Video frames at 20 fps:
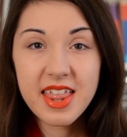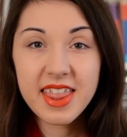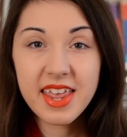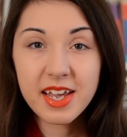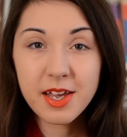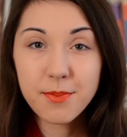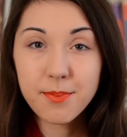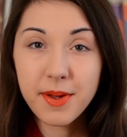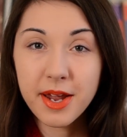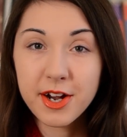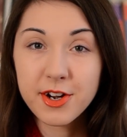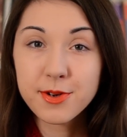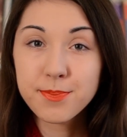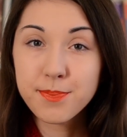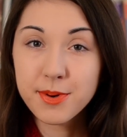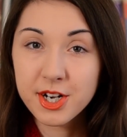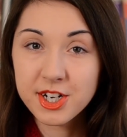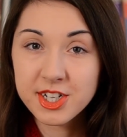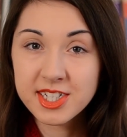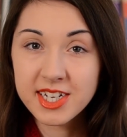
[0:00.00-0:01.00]
They compared
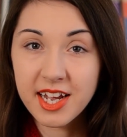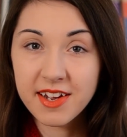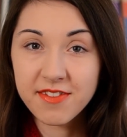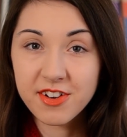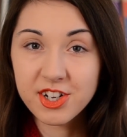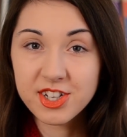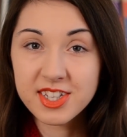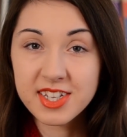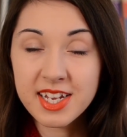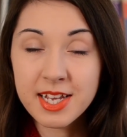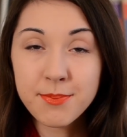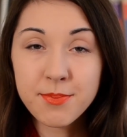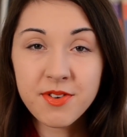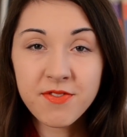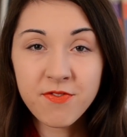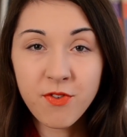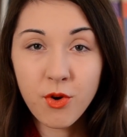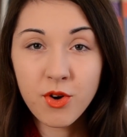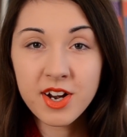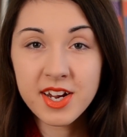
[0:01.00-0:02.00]
bird diversity
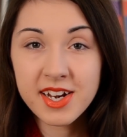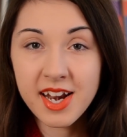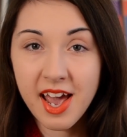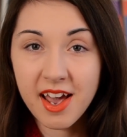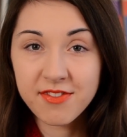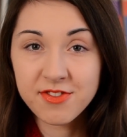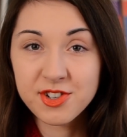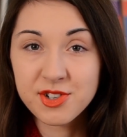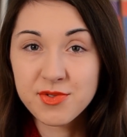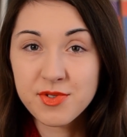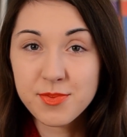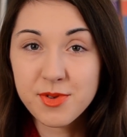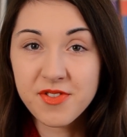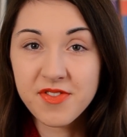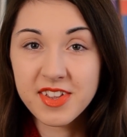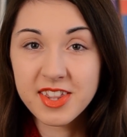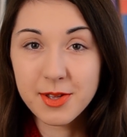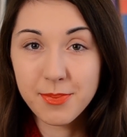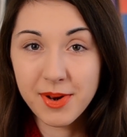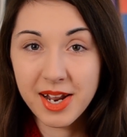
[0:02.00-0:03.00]
before and after
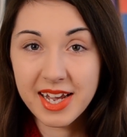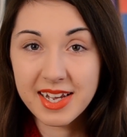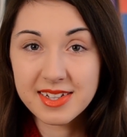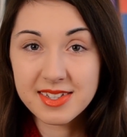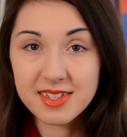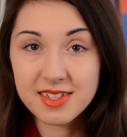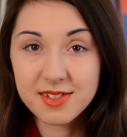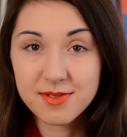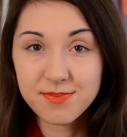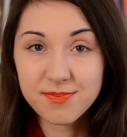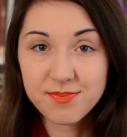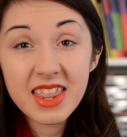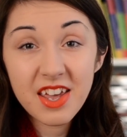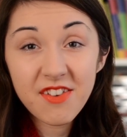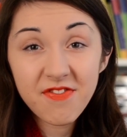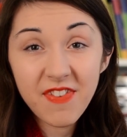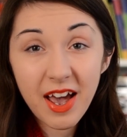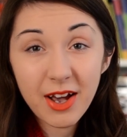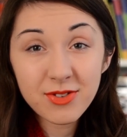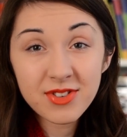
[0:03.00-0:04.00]
removing the plants.
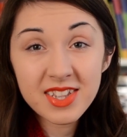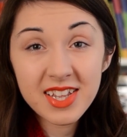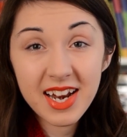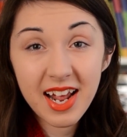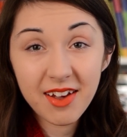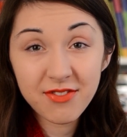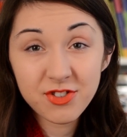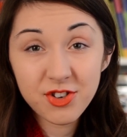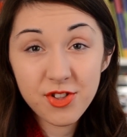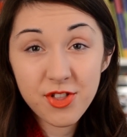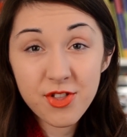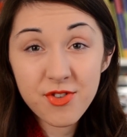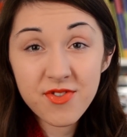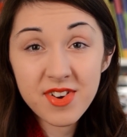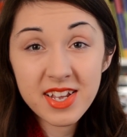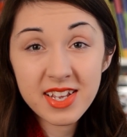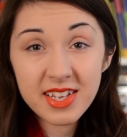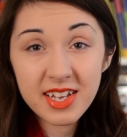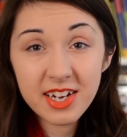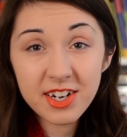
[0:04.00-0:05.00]
They found that after
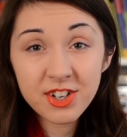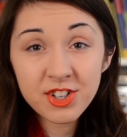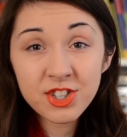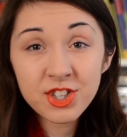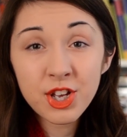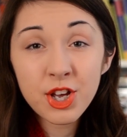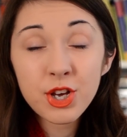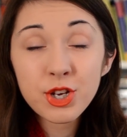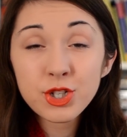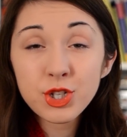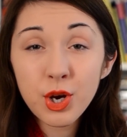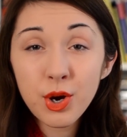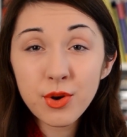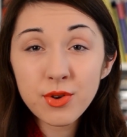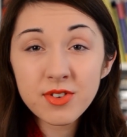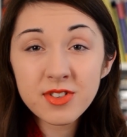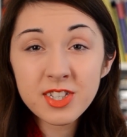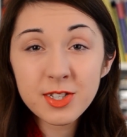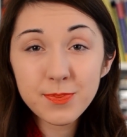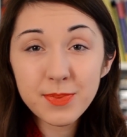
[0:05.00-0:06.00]
three years,
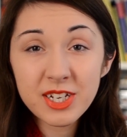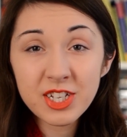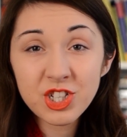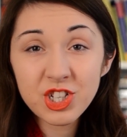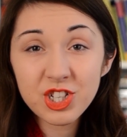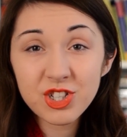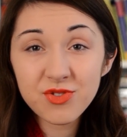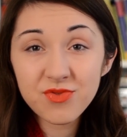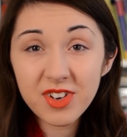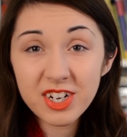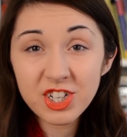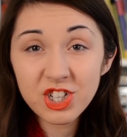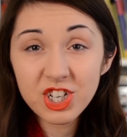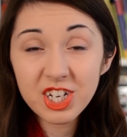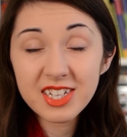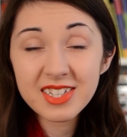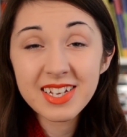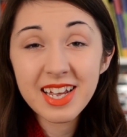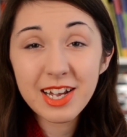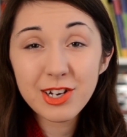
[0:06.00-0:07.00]
total species
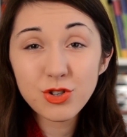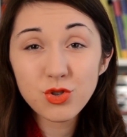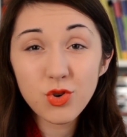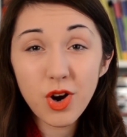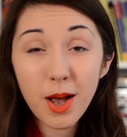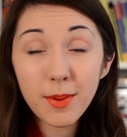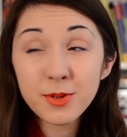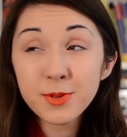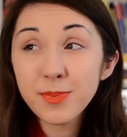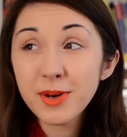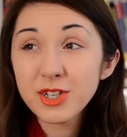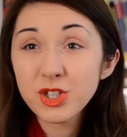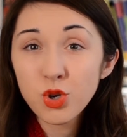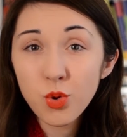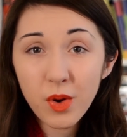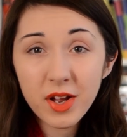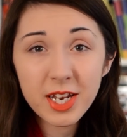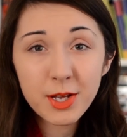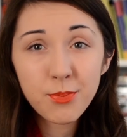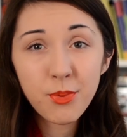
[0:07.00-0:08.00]
richness had dropped by
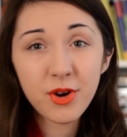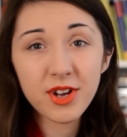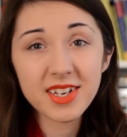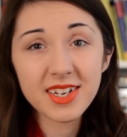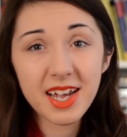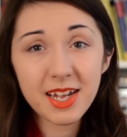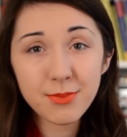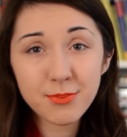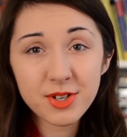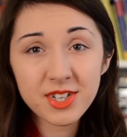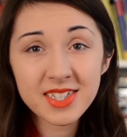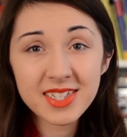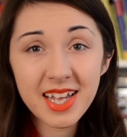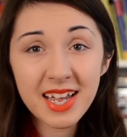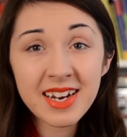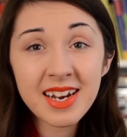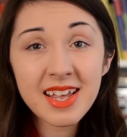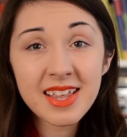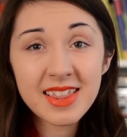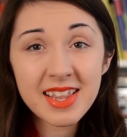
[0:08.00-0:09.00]

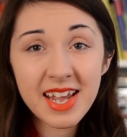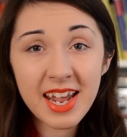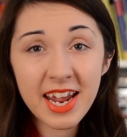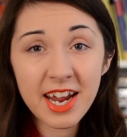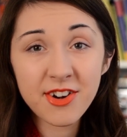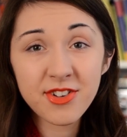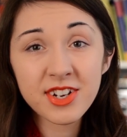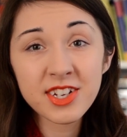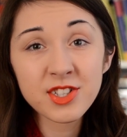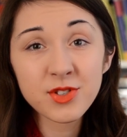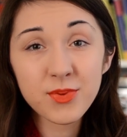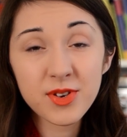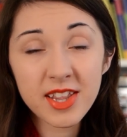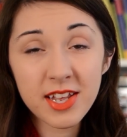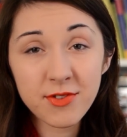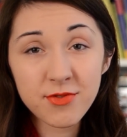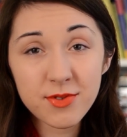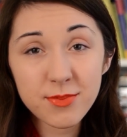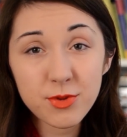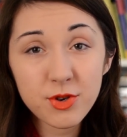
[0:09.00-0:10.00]
20.9% in the areas where
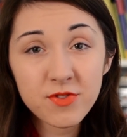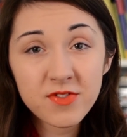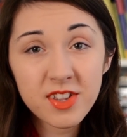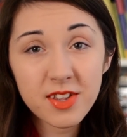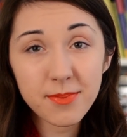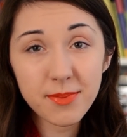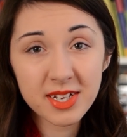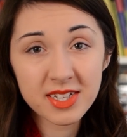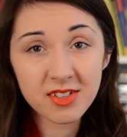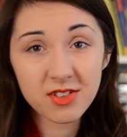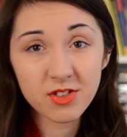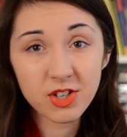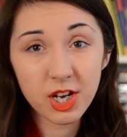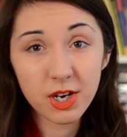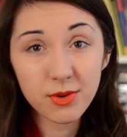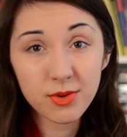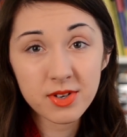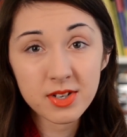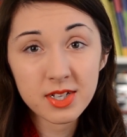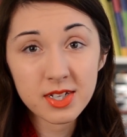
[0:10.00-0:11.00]
they removed the mistletoe.